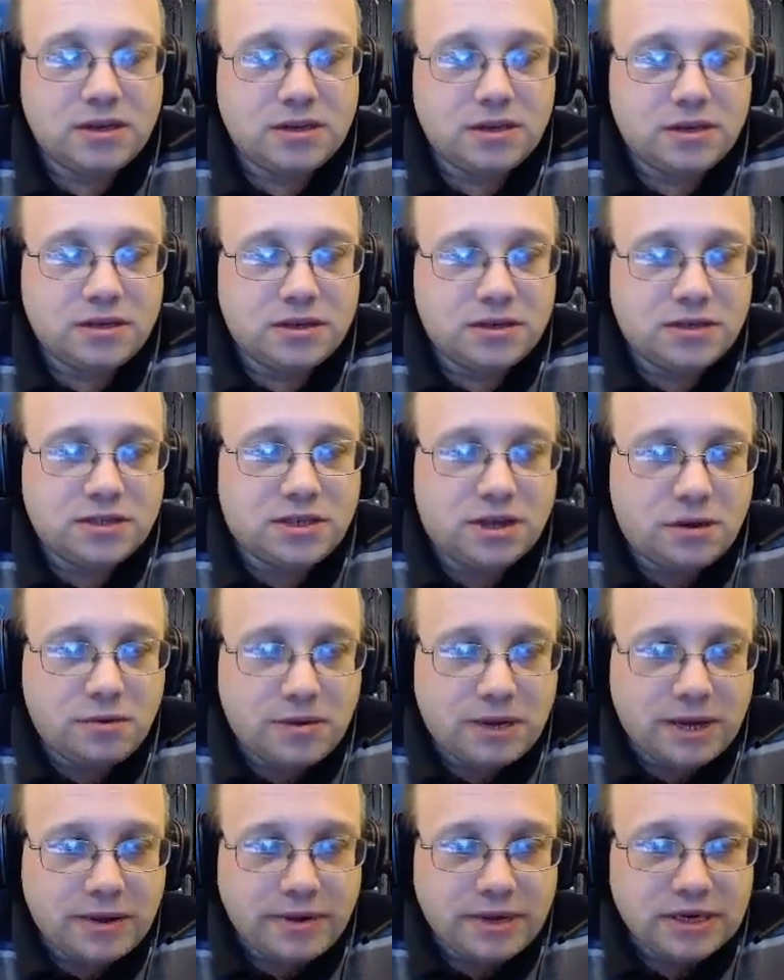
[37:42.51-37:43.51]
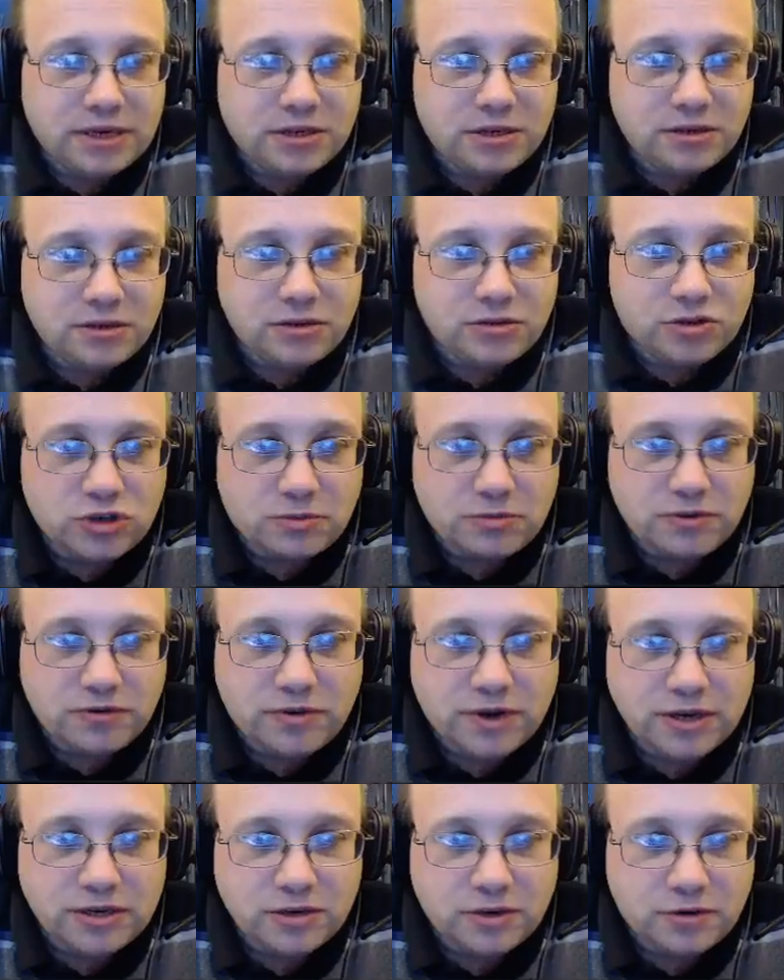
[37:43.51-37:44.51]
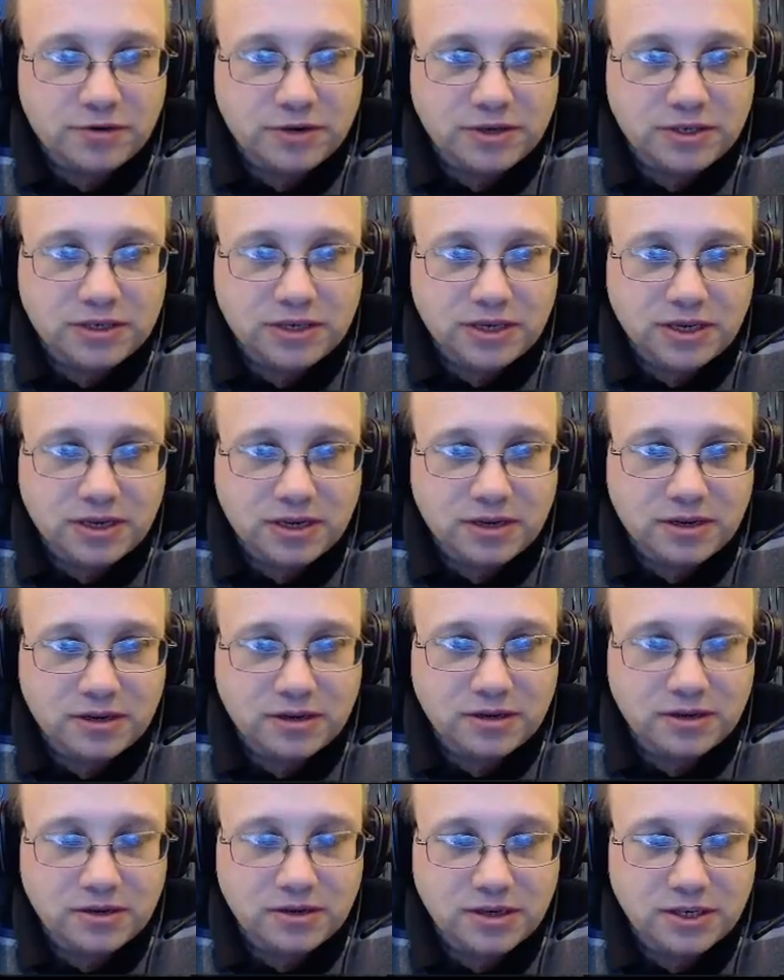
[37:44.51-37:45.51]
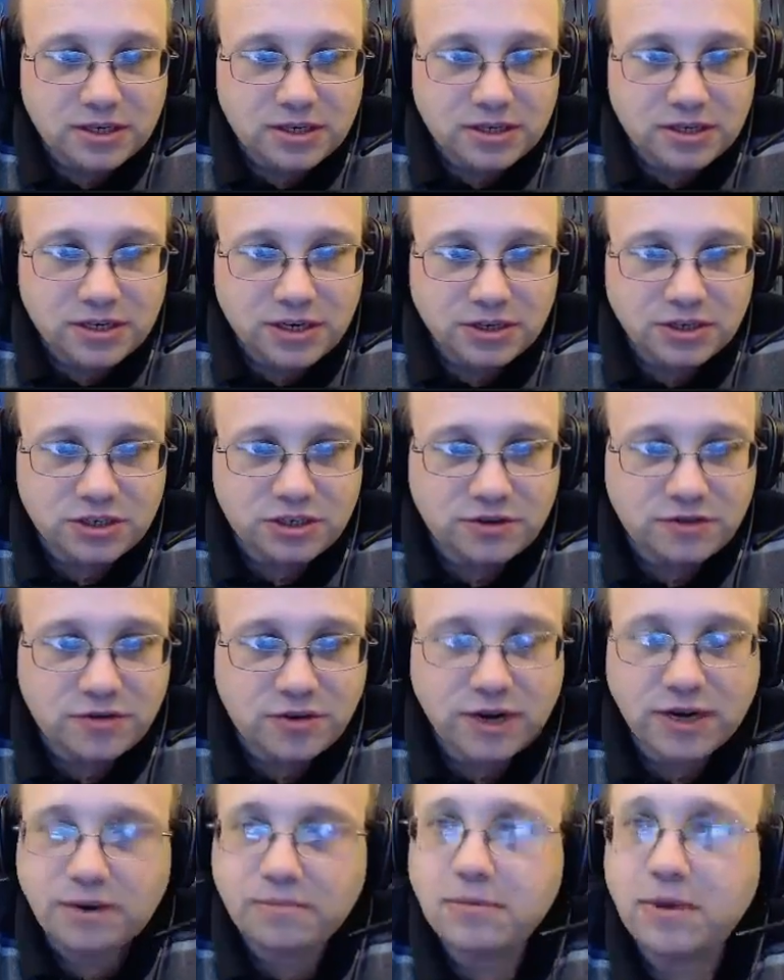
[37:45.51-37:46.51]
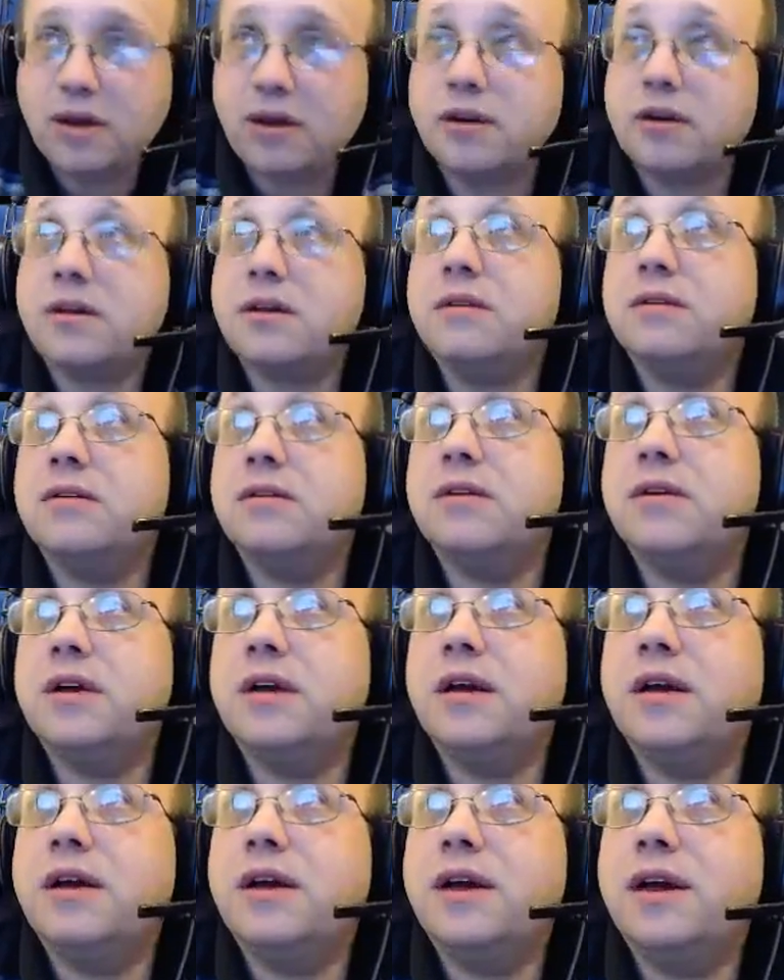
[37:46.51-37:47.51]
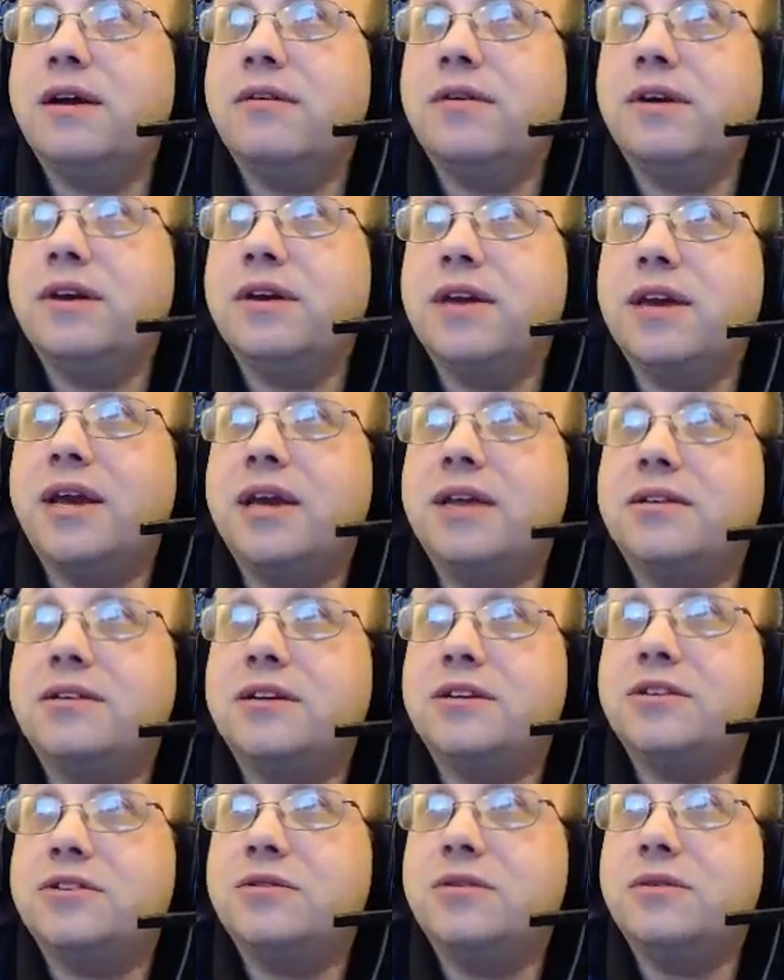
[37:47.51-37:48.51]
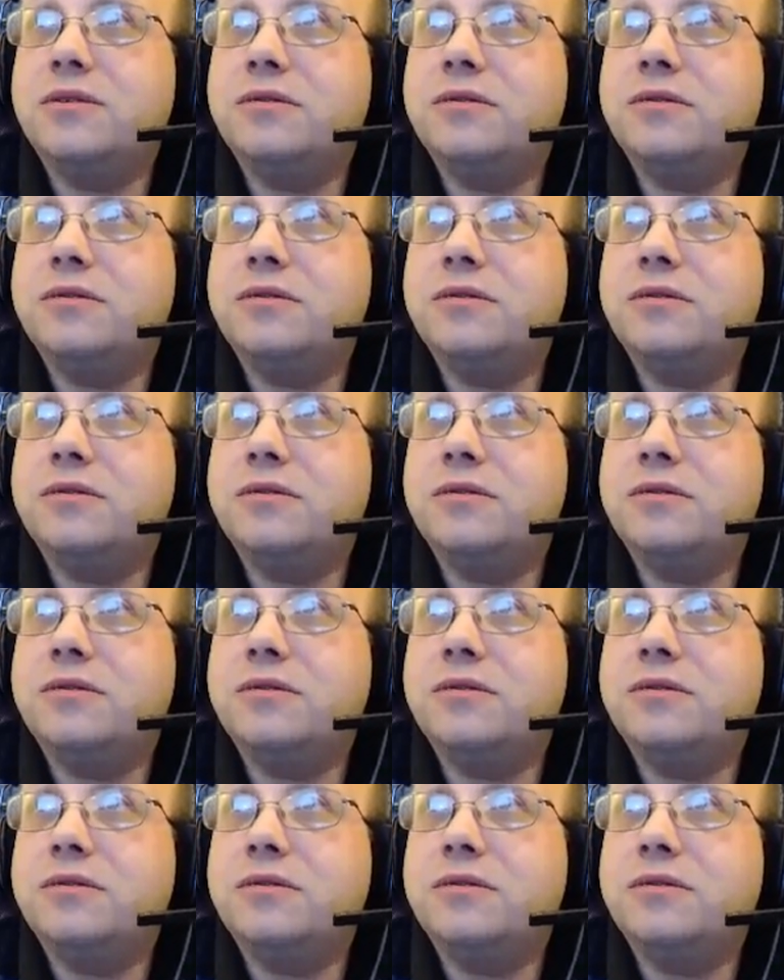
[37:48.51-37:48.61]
So we're going to drop the freight off at this Dunster Freight Mark area. Yes, I saw.